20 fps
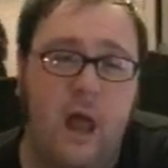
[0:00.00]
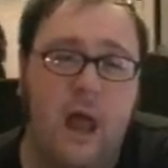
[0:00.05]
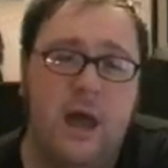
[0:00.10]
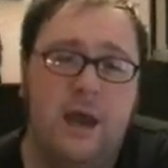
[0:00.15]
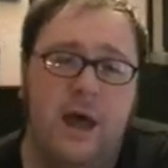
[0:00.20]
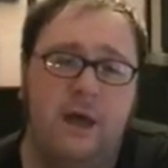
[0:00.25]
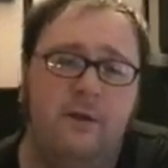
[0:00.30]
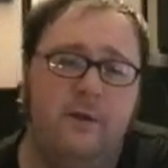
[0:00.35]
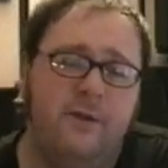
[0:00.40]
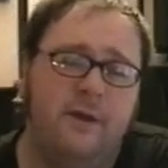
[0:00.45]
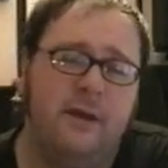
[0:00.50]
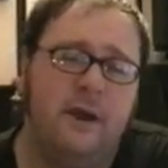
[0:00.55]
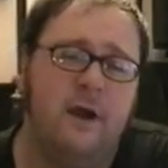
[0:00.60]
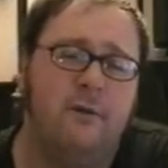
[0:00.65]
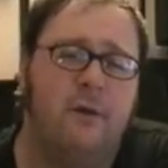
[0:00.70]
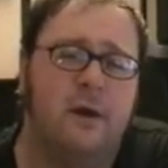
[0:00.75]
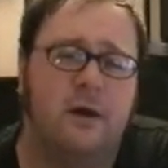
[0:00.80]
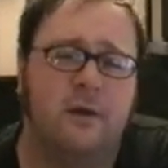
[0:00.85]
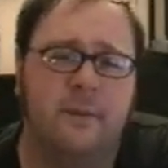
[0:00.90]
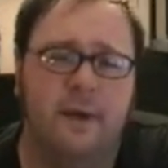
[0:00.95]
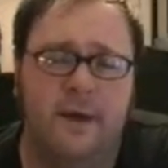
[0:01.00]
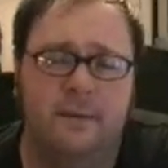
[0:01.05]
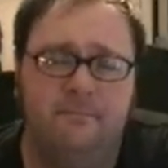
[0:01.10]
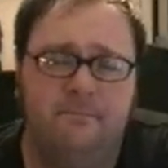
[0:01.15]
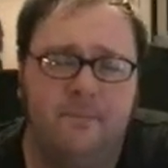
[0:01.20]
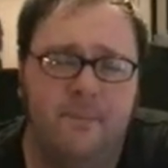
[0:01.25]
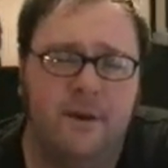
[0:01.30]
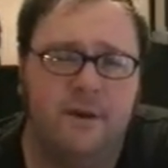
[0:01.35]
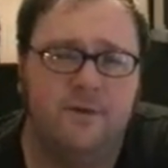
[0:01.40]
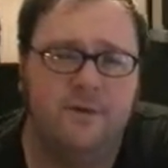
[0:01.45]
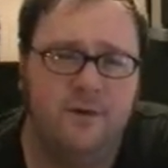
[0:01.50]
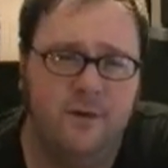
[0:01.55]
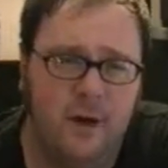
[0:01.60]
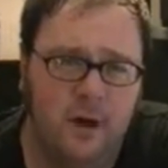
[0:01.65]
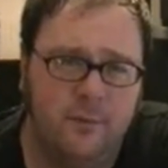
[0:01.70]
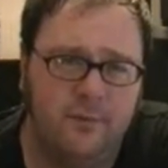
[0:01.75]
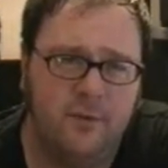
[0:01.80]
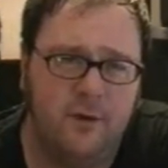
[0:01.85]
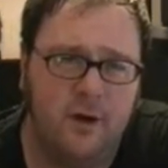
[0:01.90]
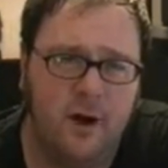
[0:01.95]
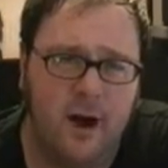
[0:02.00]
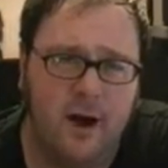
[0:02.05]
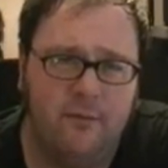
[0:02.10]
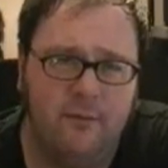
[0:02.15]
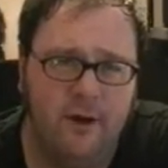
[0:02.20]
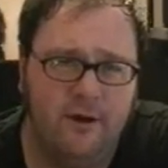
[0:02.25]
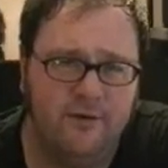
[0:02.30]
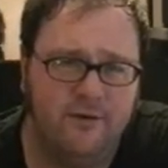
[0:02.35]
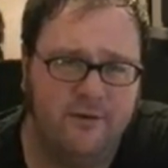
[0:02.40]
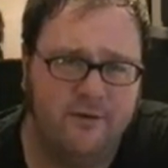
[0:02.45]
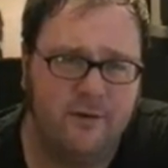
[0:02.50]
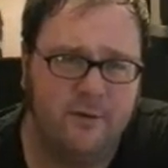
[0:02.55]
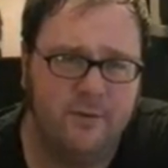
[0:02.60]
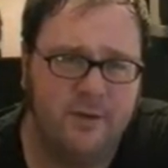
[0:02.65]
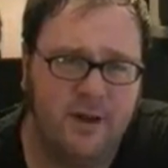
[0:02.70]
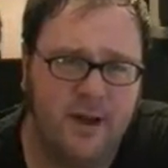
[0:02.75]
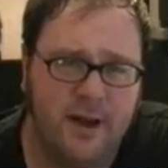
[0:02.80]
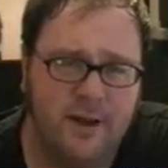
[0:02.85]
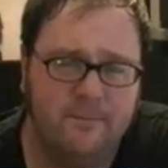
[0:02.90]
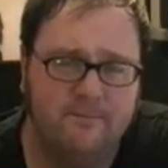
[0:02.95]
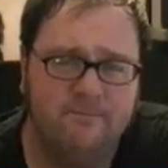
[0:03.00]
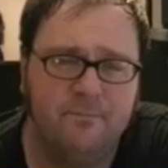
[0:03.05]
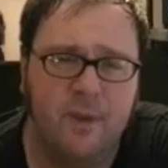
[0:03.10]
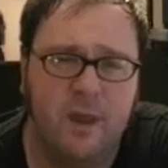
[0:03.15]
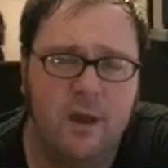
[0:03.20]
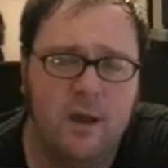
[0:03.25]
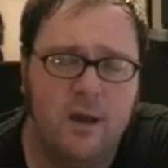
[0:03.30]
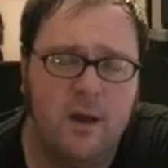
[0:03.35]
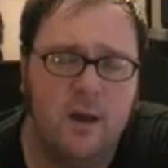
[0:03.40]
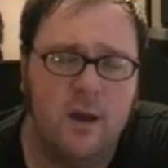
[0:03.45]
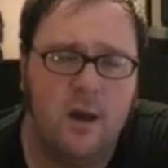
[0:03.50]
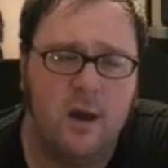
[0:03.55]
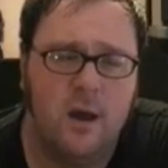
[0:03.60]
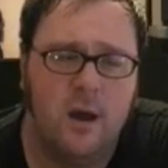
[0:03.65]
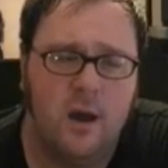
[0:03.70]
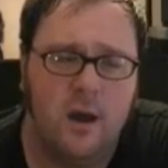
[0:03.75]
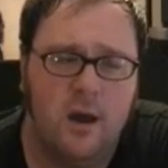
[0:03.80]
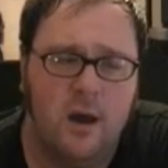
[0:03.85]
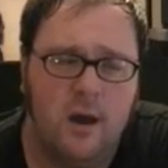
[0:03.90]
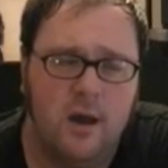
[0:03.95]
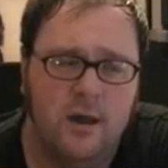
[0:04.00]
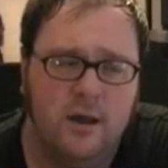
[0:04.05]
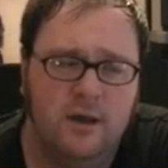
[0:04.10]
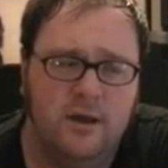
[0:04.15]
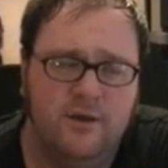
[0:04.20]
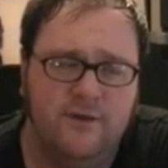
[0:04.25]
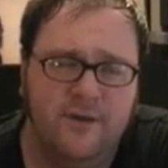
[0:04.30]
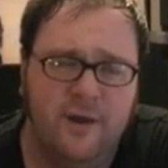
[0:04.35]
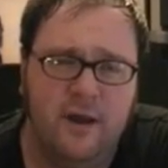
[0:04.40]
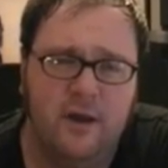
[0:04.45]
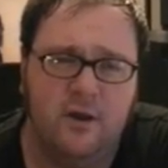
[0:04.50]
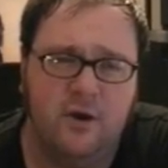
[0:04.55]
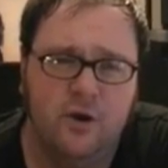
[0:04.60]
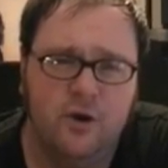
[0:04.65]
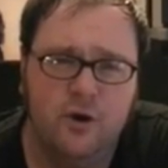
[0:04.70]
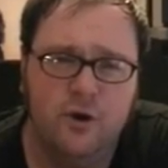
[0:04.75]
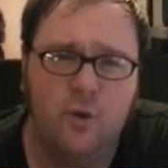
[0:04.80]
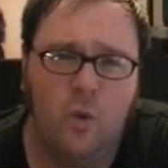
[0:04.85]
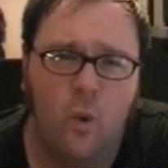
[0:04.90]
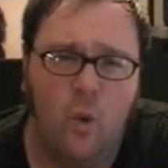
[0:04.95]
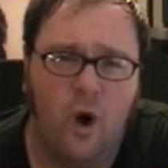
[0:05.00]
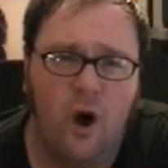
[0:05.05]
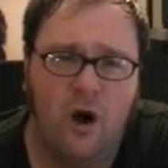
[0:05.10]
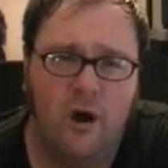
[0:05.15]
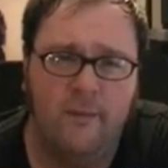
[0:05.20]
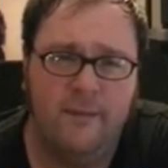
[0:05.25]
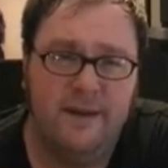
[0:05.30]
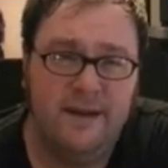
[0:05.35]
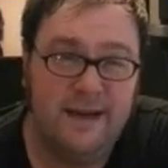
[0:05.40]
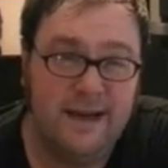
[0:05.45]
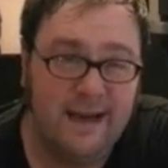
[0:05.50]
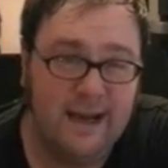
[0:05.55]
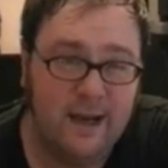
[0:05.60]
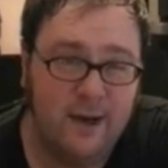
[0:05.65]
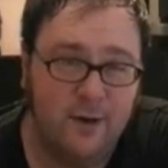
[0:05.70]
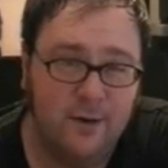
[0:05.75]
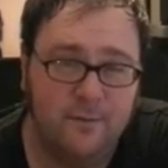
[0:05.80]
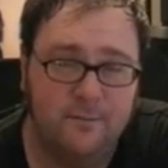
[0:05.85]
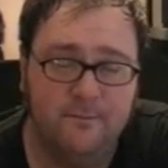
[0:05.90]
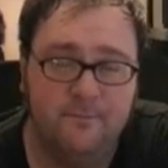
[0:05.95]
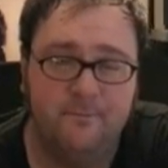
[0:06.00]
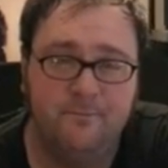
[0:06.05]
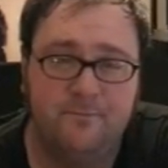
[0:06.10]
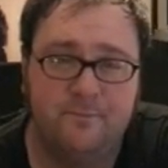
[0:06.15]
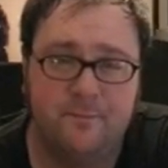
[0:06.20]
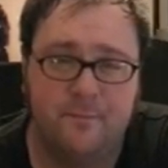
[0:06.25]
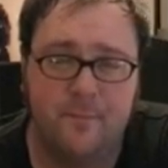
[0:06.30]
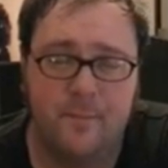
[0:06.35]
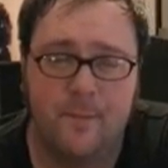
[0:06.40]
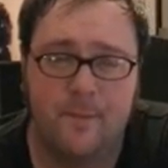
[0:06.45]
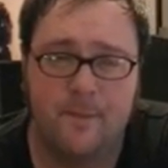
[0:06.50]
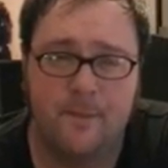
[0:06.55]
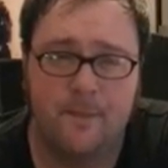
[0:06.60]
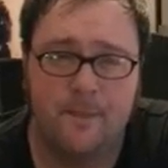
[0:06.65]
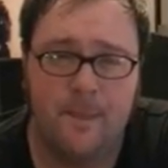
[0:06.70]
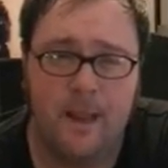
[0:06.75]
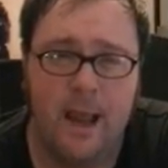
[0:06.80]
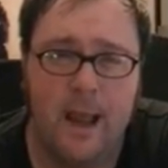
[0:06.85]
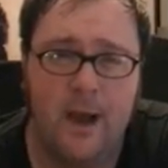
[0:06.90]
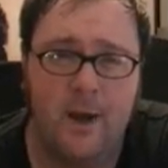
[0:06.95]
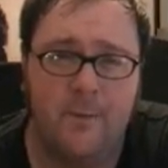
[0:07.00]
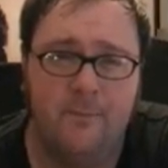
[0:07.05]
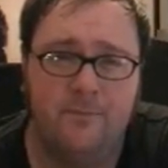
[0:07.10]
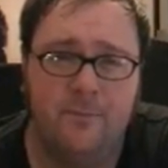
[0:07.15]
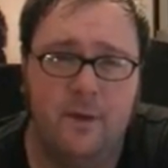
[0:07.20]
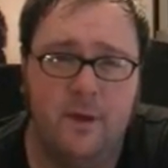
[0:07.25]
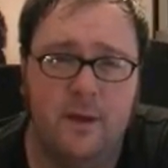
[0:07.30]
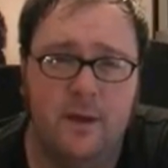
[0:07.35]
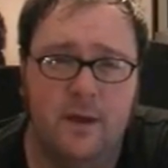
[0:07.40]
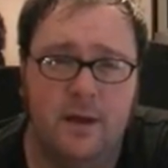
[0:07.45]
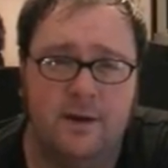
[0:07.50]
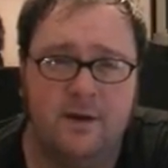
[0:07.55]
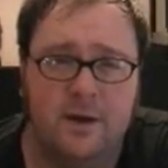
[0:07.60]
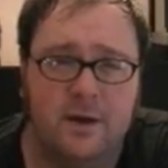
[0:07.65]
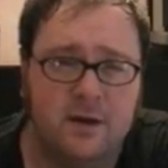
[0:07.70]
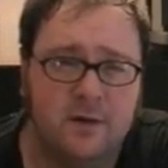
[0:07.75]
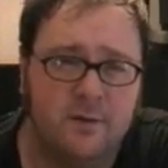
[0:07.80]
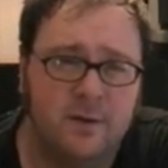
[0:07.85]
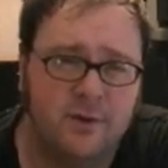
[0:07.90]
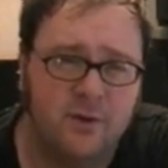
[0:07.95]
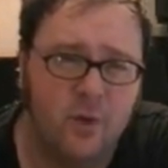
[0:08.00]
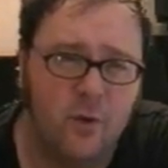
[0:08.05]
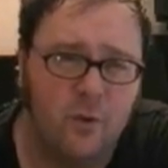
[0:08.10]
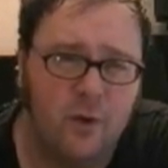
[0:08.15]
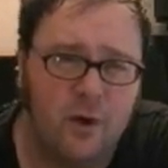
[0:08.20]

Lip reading: Another thing I recommend to help your high register playing is a good warm down. Now, I talked about the